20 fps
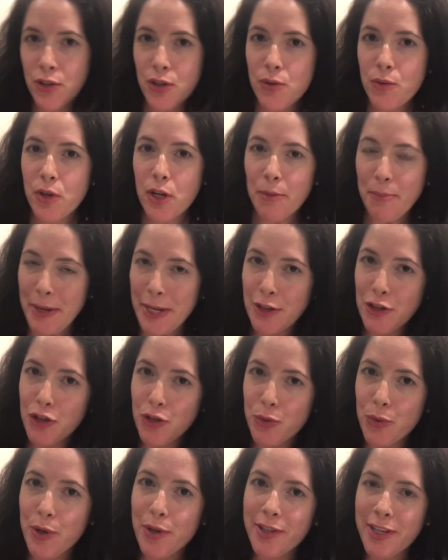want to make
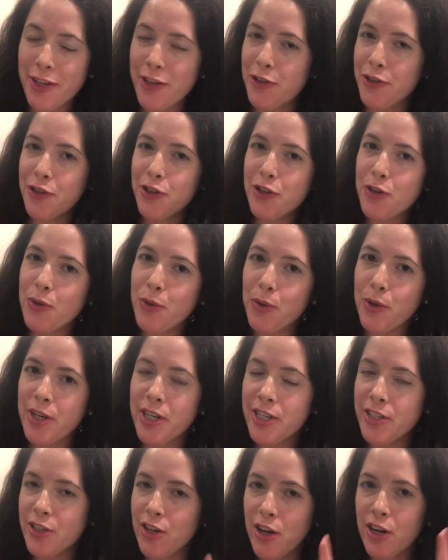sure that your decor
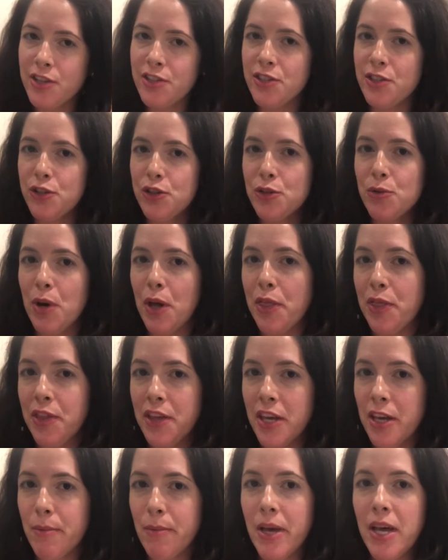is all to a
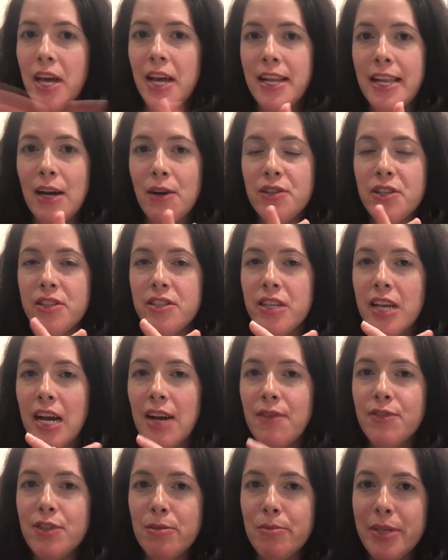theme. Now it doesn't
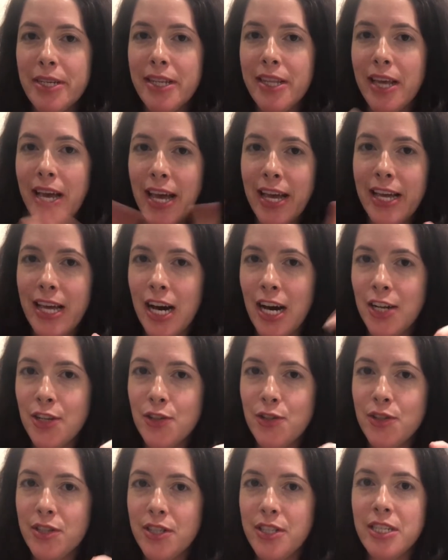have to be like
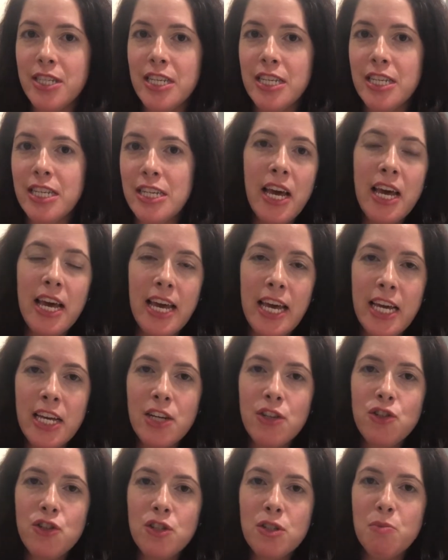under the sea. It
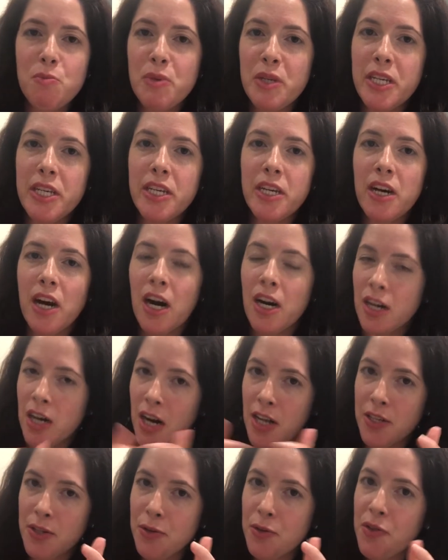could just be a
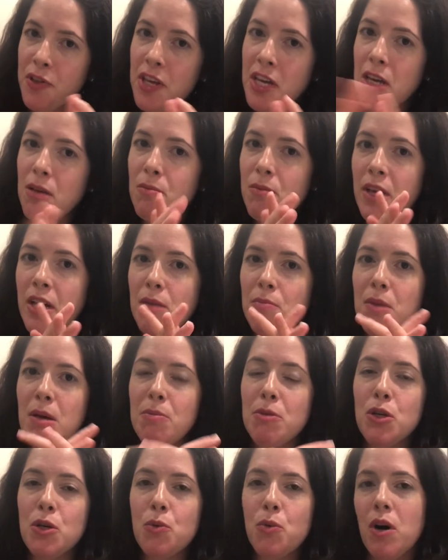color theme. Like
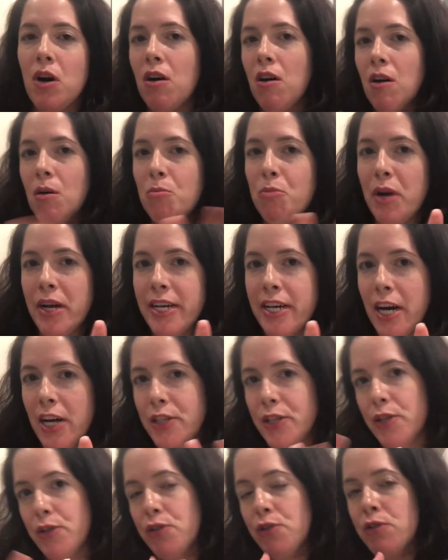maybe you want all bright
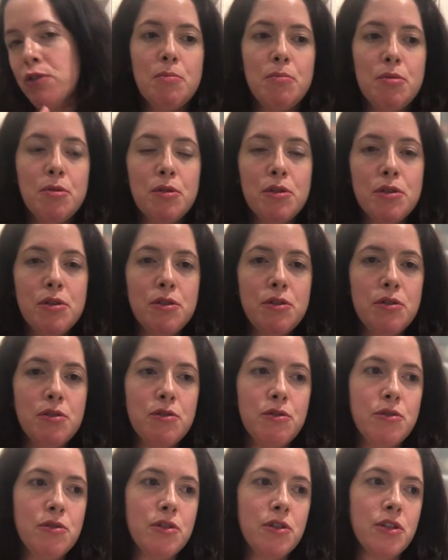colors or
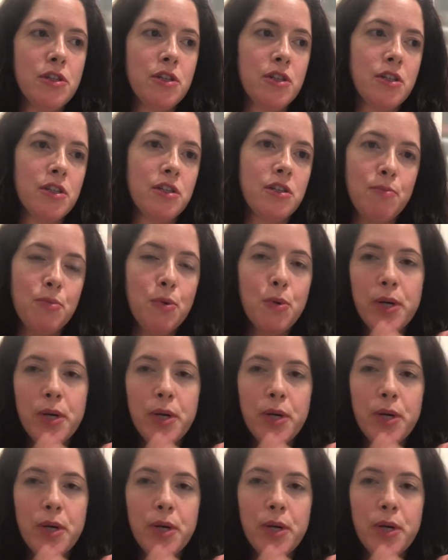blues or boy